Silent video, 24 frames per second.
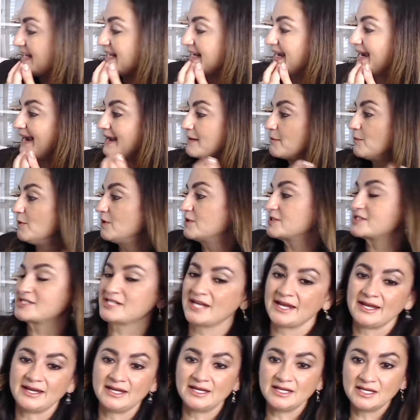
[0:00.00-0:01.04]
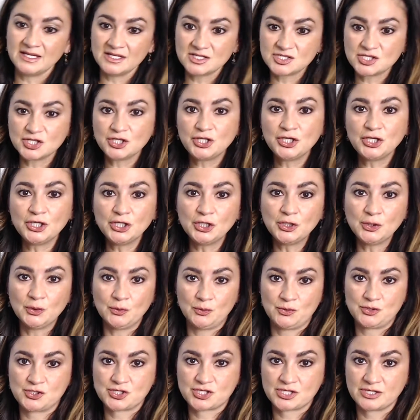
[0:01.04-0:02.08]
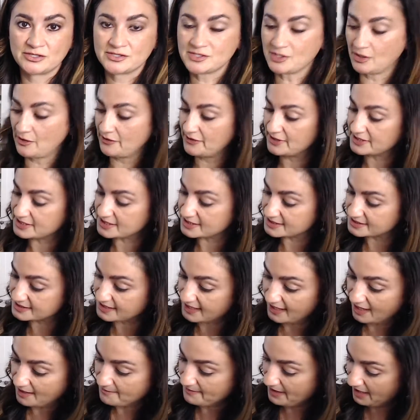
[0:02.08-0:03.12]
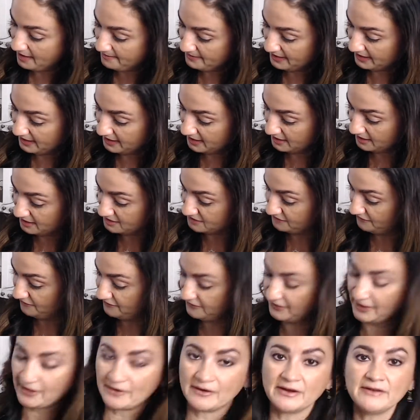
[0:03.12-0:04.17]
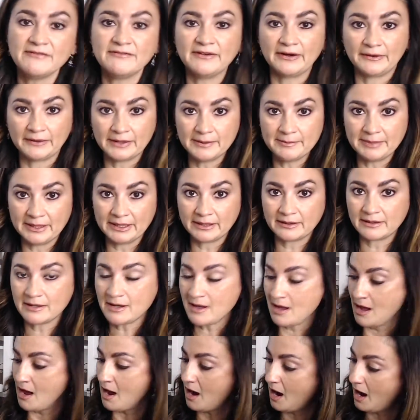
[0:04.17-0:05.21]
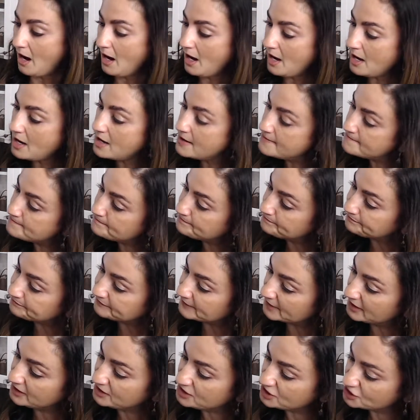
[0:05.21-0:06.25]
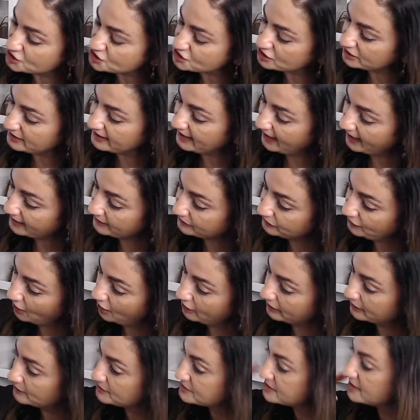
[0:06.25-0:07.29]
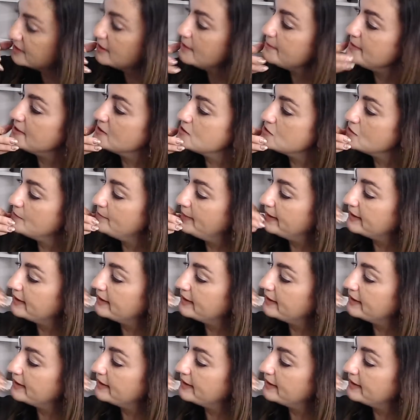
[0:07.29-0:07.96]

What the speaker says: I will say, is huge. So this is the MM and it is very, very big. Initially, I thought it was going to be too big